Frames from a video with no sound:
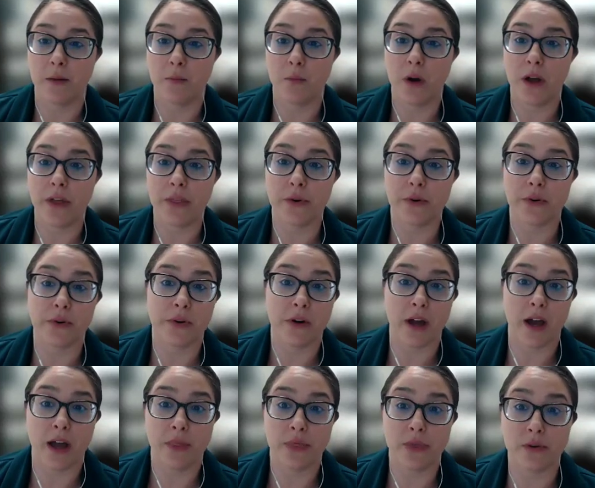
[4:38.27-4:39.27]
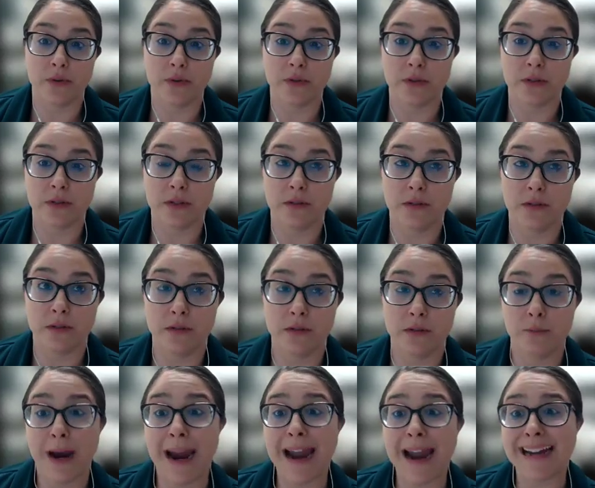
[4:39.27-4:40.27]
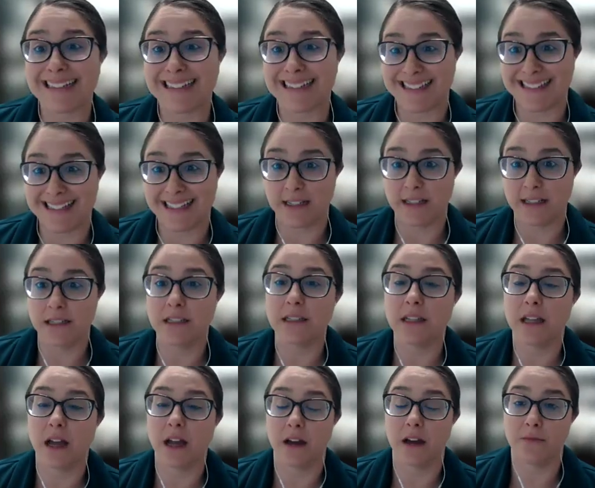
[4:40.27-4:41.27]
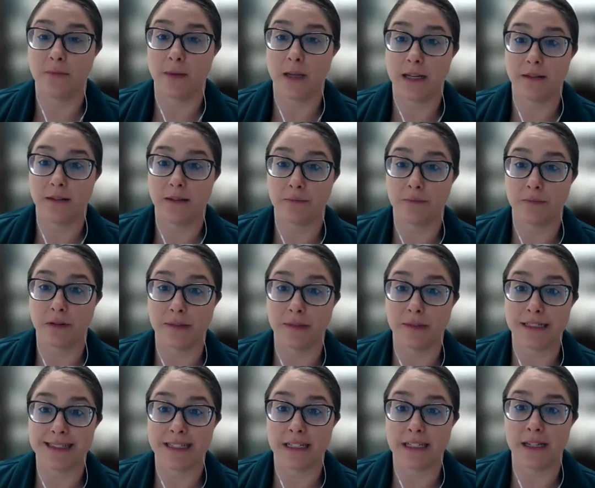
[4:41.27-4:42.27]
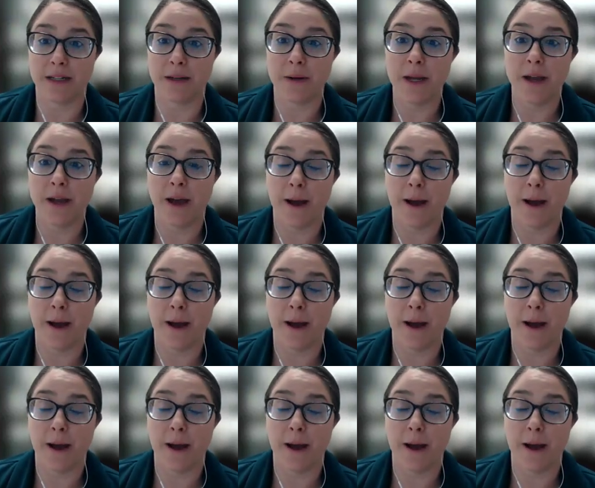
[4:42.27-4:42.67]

whether or not those practices have been implemented